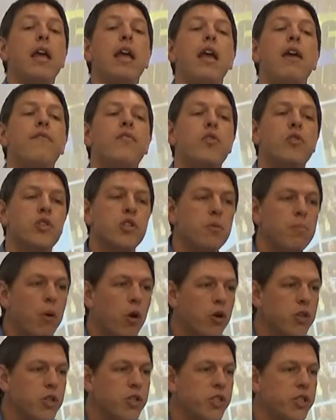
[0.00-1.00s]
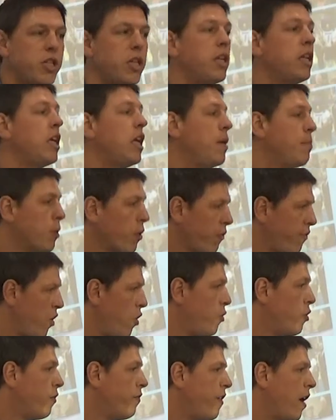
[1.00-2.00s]
If there's an emergency, keep your
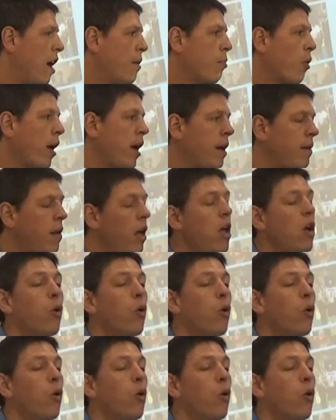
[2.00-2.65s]
phone on vibrate.